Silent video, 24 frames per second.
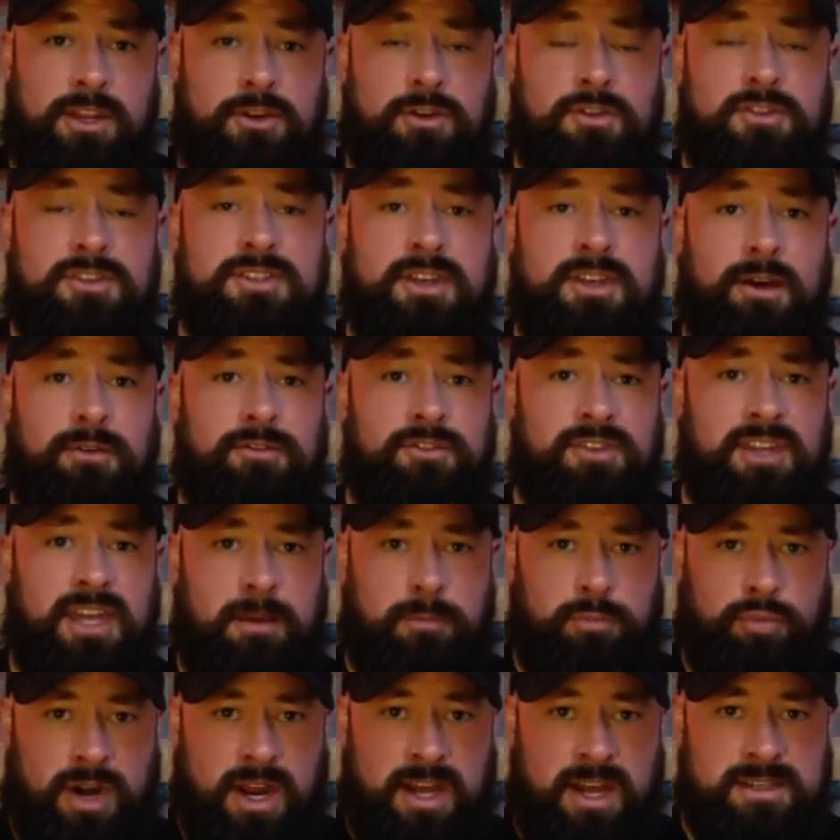yourself in that
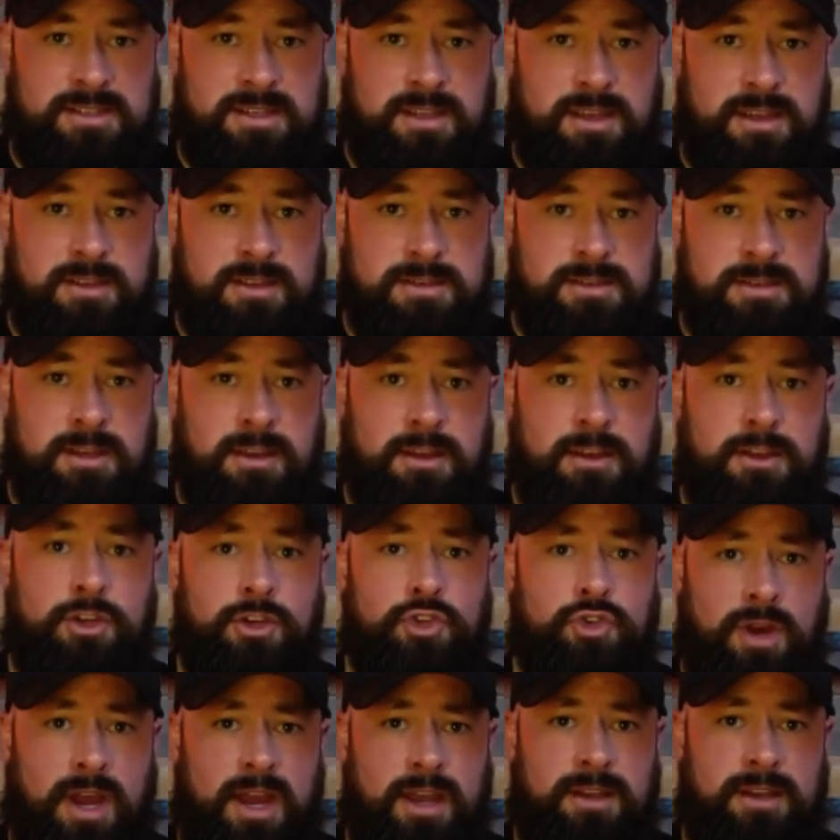process
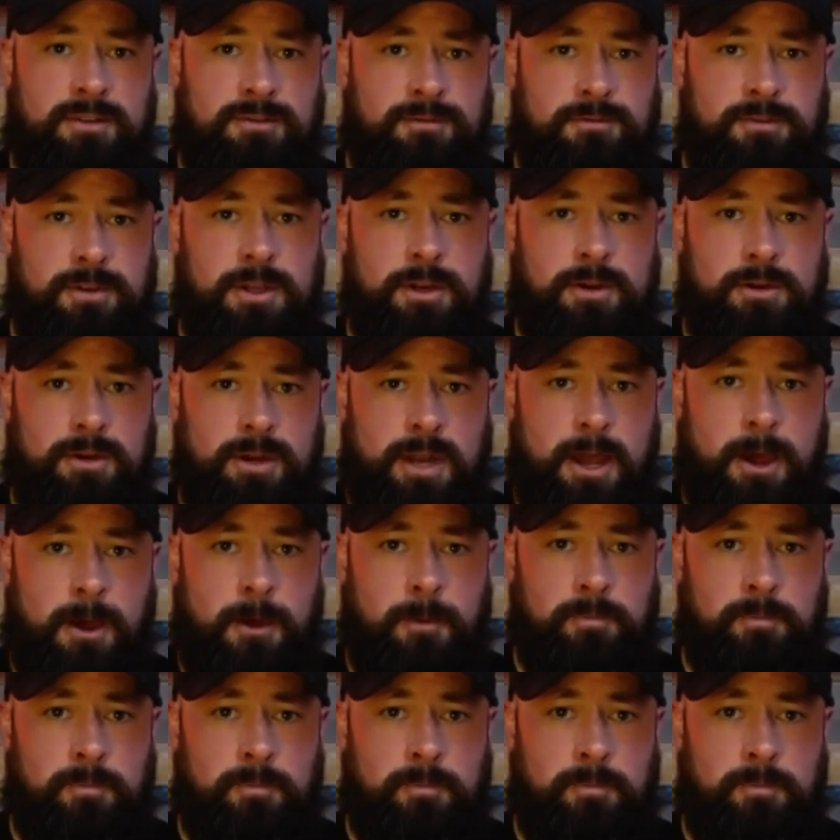trying to figure it out.